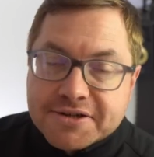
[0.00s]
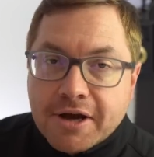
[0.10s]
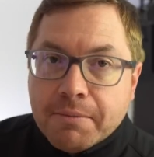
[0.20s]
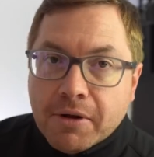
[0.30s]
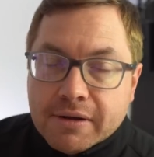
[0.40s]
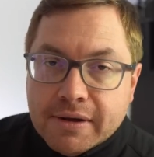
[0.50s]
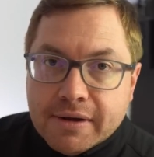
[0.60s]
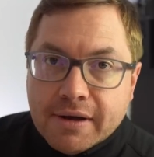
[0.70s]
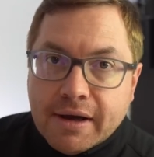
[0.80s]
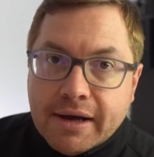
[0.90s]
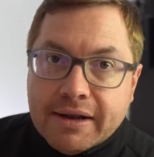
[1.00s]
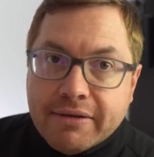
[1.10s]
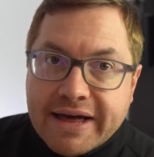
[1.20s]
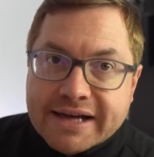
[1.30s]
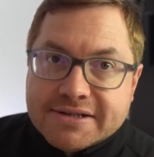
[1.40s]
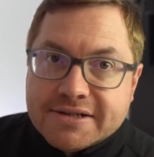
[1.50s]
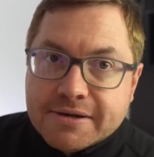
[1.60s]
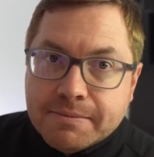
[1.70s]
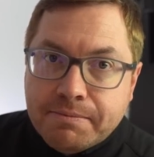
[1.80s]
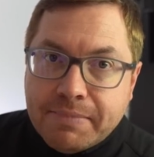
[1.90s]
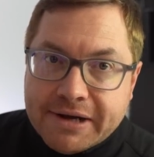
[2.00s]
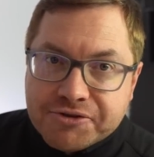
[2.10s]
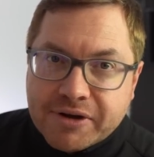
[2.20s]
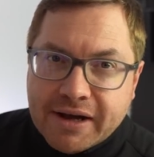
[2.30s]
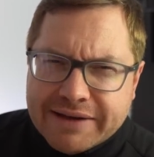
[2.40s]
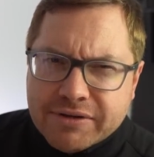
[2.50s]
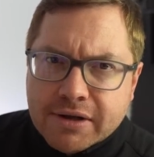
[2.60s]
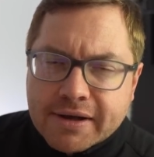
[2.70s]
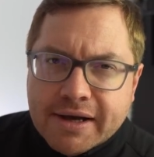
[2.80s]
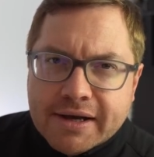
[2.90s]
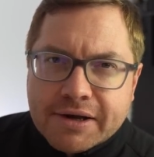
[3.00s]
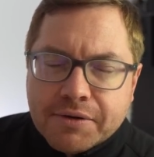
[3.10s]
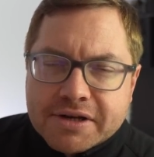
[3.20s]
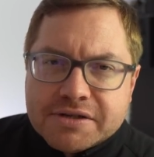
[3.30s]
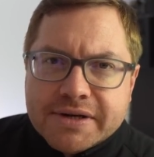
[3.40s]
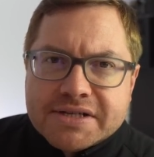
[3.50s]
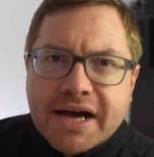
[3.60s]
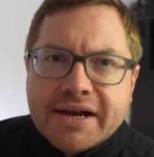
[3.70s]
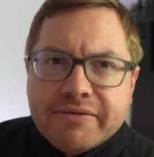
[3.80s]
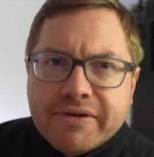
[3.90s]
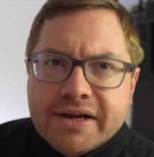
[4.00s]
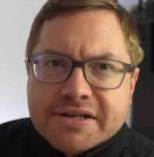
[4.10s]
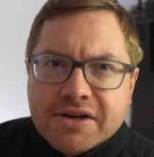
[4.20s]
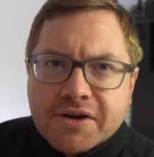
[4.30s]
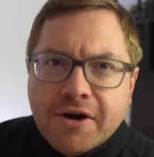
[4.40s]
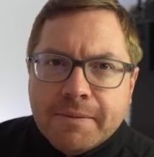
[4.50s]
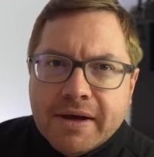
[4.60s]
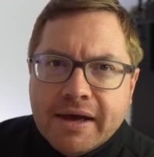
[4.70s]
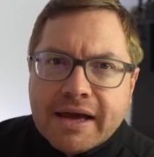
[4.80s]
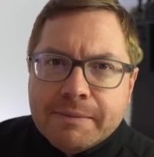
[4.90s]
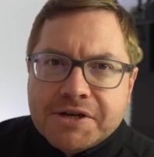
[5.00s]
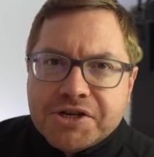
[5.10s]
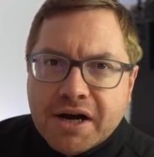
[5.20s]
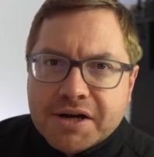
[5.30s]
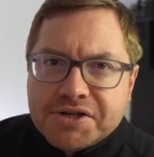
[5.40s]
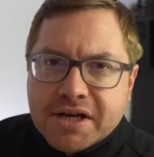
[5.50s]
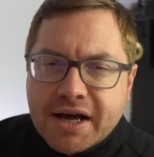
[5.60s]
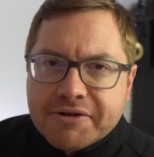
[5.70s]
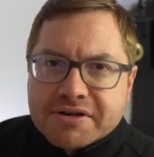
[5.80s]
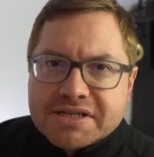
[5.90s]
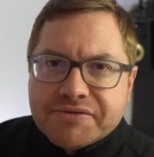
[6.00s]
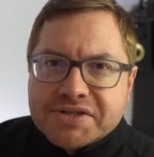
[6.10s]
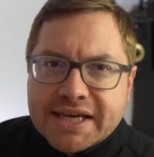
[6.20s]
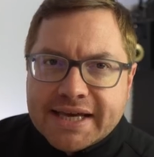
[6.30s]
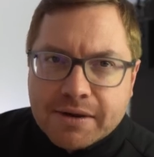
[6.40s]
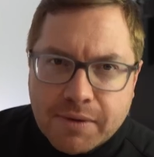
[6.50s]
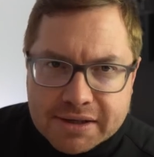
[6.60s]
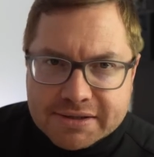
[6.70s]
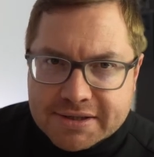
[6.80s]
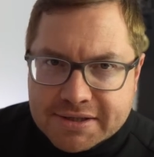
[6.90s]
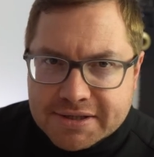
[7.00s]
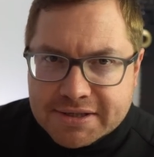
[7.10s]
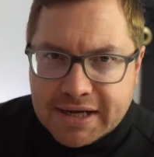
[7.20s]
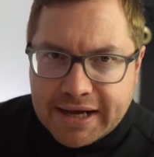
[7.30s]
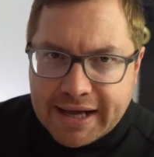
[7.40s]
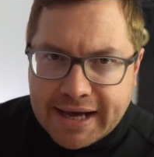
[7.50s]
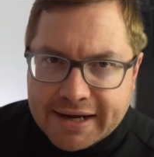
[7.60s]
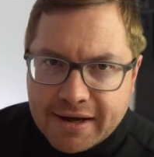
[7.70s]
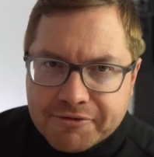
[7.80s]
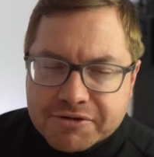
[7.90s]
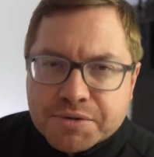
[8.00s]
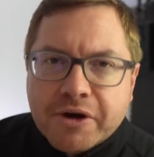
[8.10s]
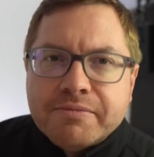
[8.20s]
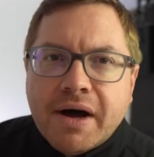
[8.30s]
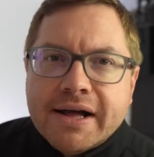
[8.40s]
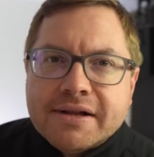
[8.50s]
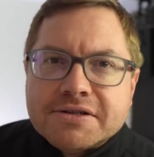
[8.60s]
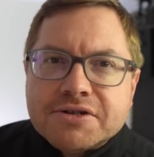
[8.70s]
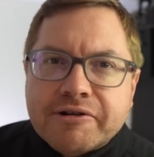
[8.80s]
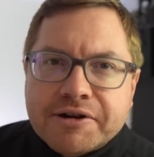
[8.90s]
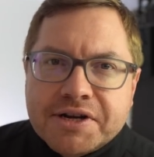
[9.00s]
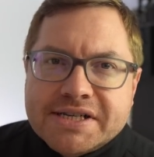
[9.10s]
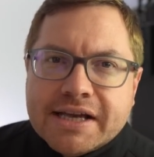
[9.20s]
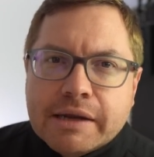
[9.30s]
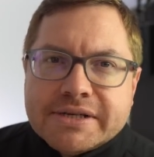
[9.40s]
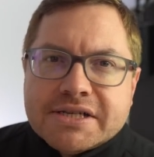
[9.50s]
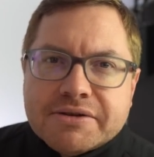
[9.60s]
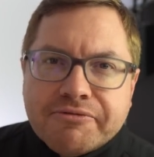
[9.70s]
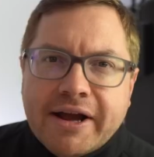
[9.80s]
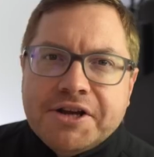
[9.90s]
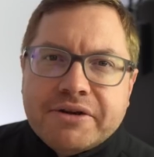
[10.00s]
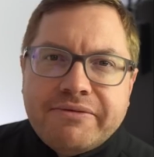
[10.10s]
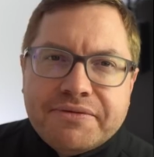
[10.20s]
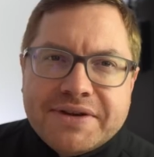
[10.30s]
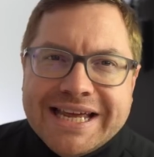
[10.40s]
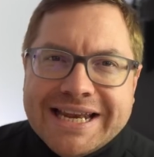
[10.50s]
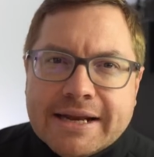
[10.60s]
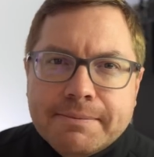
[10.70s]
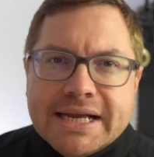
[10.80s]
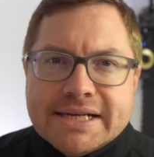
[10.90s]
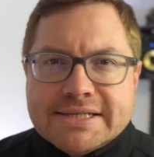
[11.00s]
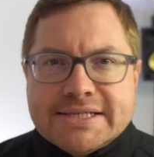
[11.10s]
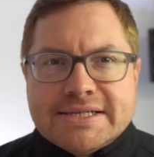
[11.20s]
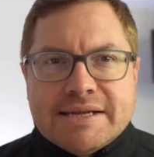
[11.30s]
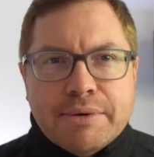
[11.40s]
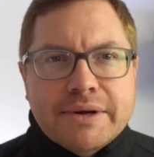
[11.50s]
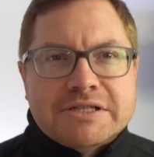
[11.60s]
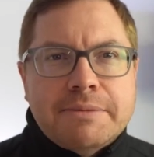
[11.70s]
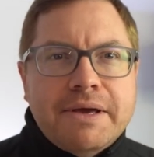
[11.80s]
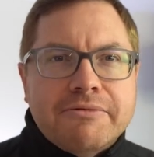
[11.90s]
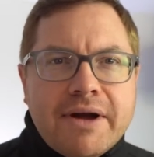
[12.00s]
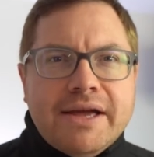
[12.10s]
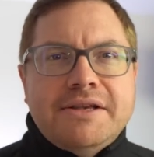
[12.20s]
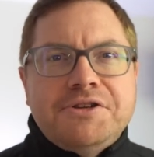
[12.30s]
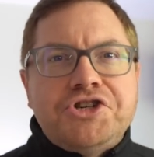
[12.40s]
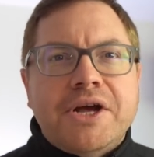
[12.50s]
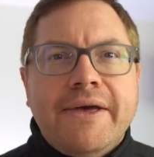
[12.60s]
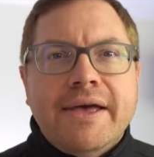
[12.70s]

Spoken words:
cobalt in that battery. I'll have a look. According to InsideEVs.com, it can be charged at 170 kilowatts and add 112 miles or 180 kilometers of range in 15 minutes. WLTP range